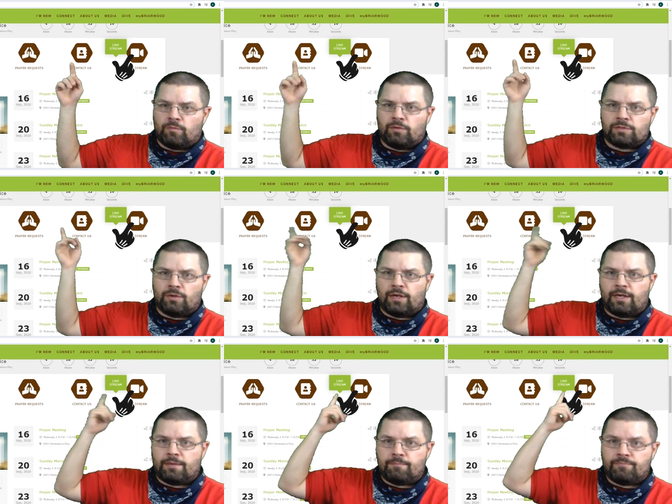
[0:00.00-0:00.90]
let's go ahead
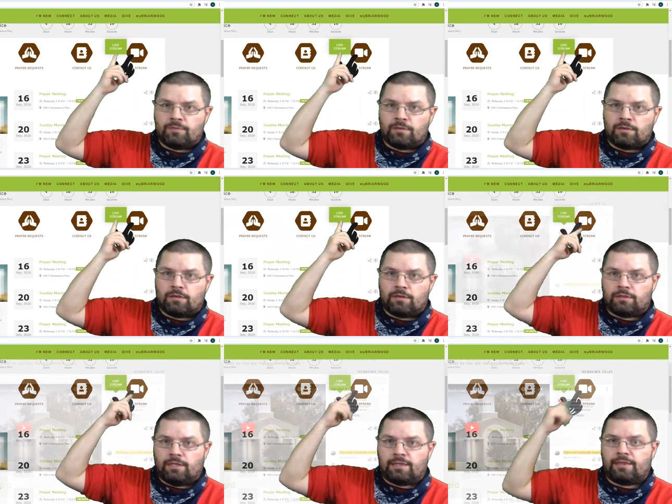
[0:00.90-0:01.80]
and
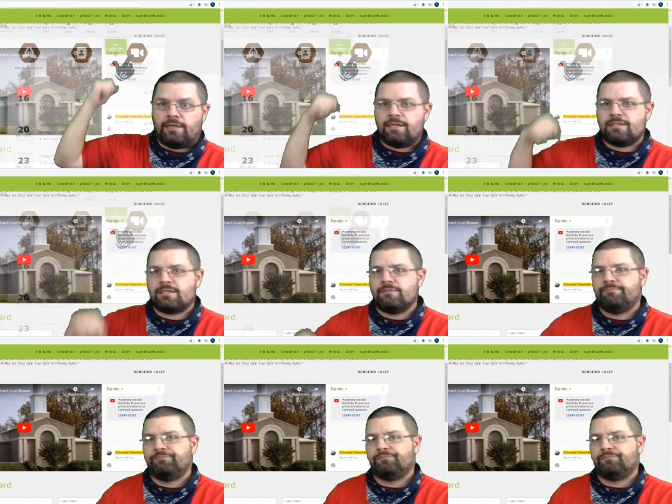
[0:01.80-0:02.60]
click this.